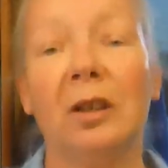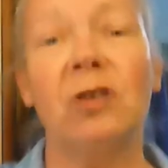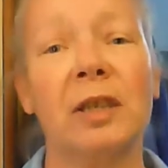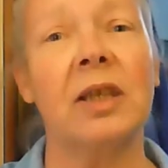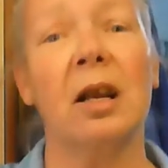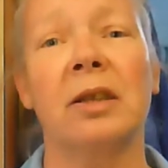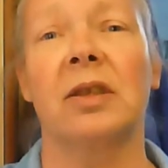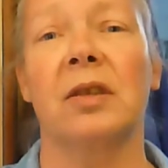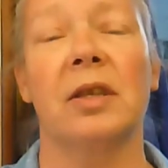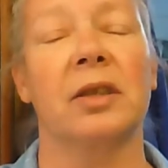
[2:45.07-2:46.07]
just
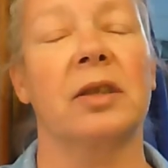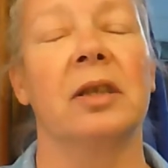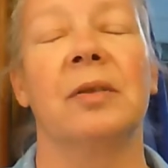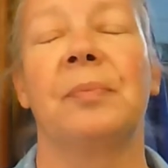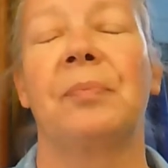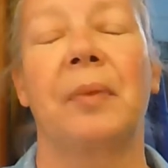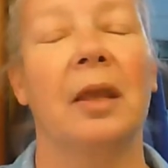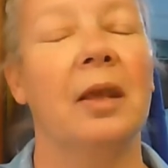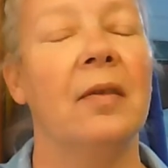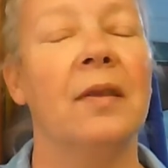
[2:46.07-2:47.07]
cuts this
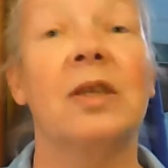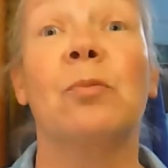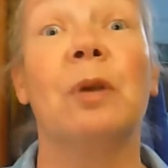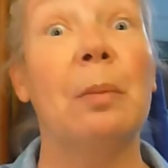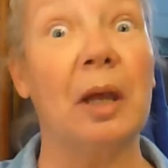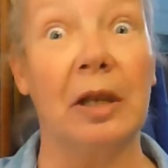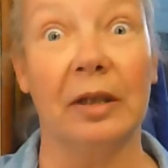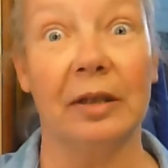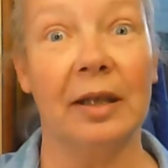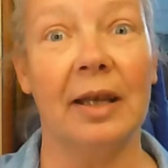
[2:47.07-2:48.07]
ribbon.